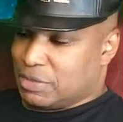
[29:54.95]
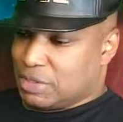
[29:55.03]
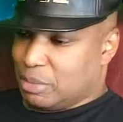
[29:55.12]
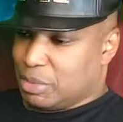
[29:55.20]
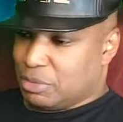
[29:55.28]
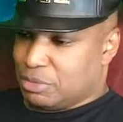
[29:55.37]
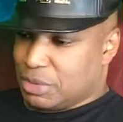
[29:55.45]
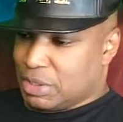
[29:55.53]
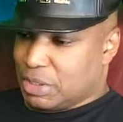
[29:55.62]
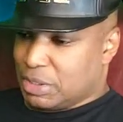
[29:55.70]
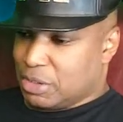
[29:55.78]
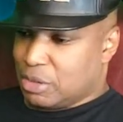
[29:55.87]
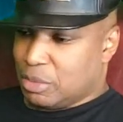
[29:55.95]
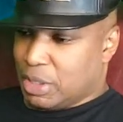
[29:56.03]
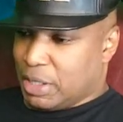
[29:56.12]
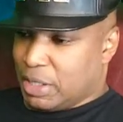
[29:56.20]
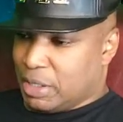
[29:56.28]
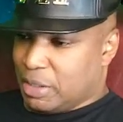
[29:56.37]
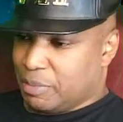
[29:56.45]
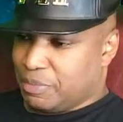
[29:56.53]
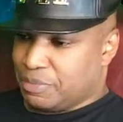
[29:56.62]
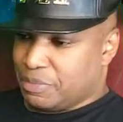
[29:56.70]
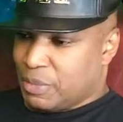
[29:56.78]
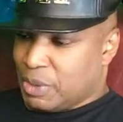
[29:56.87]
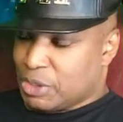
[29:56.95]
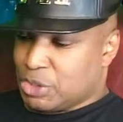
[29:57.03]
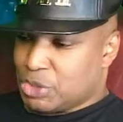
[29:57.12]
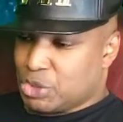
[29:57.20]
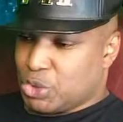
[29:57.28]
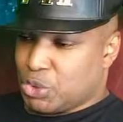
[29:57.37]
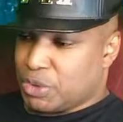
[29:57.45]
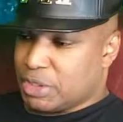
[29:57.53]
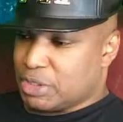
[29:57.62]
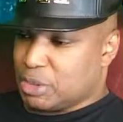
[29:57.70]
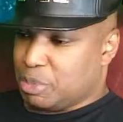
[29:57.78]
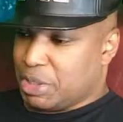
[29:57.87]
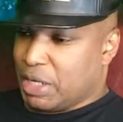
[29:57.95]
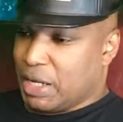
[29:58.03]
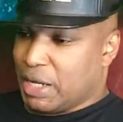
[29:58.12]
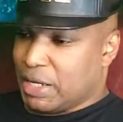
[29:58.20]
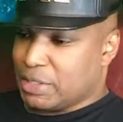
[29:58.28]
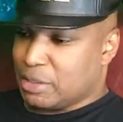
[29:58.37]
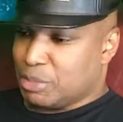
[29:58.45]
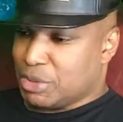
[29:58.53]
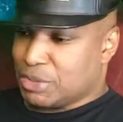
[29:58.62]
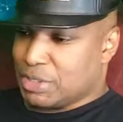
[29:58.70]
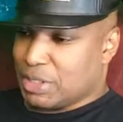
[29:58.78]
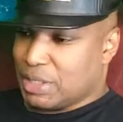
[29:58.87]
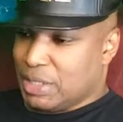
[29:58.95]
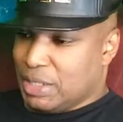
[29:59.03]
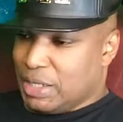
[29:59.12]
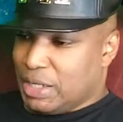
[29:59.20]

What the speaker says: Some of the really good stories behind the music.